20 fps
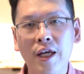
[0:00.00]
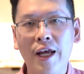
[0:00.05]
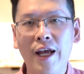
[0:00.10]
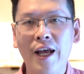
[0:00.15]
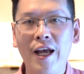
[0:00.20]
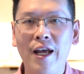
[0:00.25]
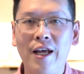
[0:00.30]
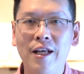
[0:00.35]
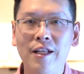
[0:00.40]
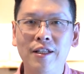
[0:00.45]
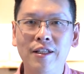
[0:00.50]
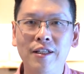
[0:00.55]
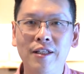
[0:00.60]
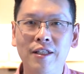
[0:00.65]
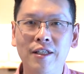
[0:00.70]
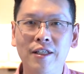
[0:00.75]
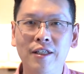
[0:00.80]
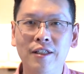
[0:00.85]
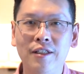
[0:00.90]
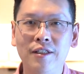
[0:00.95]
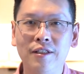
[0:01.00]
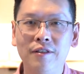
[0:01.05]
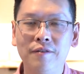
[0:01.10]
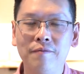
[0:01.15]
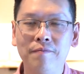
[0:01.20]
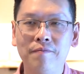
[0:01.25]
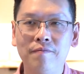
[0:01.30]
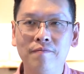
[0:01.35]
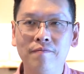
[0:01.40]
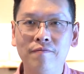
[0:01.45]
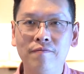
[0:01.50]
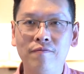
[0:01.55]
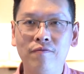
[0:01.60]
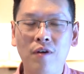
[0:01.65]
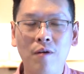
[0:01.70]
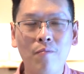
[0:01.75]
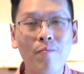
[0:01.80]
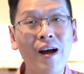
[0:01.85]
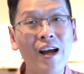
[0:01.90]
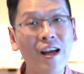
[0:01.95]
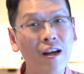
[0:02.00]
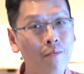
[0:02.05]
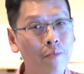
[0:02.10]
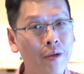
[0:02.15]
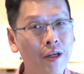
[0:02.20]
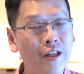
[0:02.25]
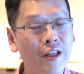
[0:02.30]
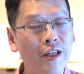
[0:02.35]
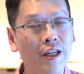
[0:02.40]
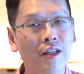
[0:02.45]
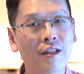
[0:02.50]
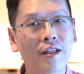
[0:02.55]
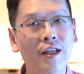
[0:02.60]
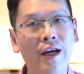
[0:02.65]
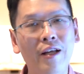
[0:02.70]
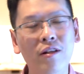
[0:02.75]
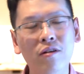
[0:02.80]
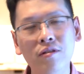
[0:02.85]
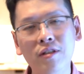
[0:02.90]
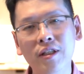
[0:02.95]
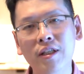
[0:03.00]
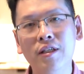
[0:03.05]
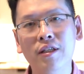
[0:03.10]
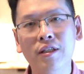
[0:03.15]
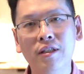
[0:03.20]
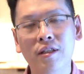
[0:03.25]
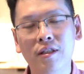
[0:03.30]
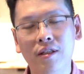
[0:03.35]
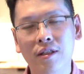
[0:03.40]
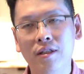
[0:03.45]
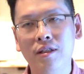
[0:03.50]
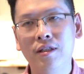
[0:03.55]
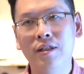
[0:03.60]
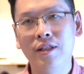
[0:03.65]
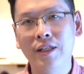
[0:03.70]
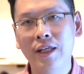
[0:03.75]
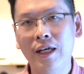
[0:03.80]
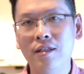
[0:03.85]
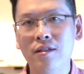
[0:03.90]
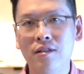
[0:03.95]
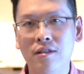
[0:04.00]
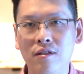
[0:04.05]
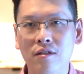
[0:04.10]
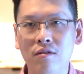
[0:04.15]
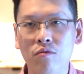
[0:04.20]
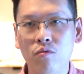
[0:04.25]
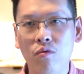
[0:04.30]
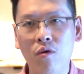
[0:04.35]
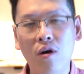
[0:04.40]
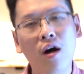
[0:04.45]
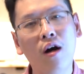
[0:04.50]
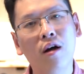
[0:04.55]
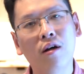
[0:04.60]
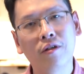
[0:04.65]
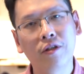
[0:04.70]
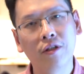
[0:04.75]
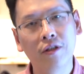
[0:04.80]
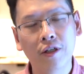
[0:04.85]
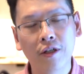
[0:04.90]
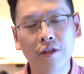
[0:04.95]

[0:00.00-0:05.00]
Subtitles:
And from my opinion, I don't think that's wrong,